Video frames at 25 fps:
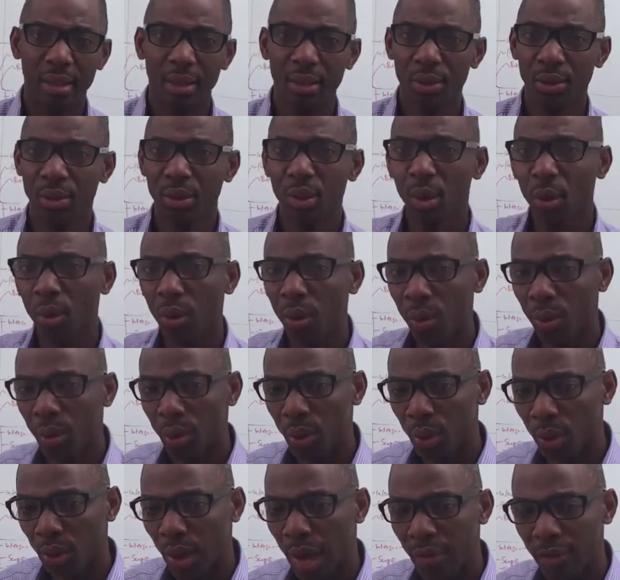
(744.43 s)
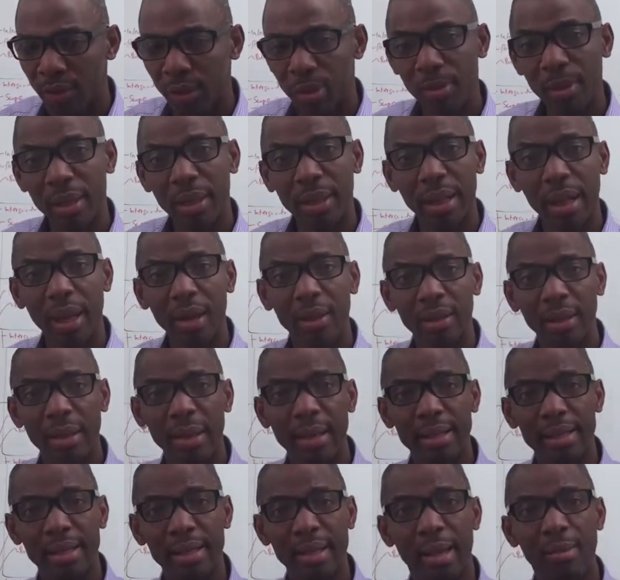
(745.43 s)
So you have to be clear on the
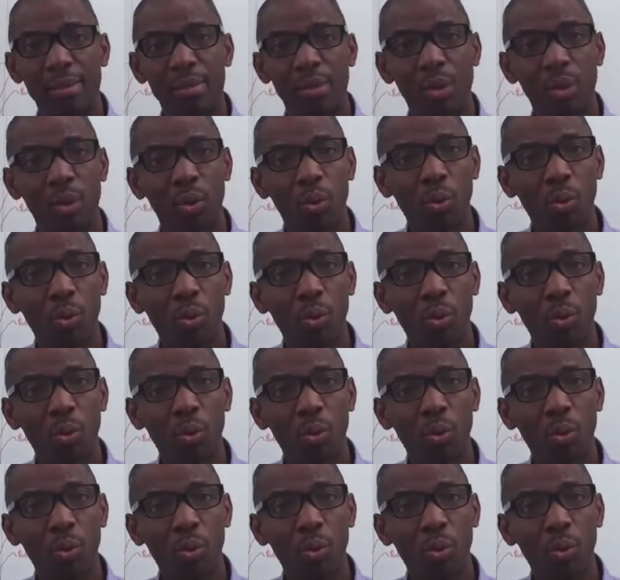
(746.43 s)
exams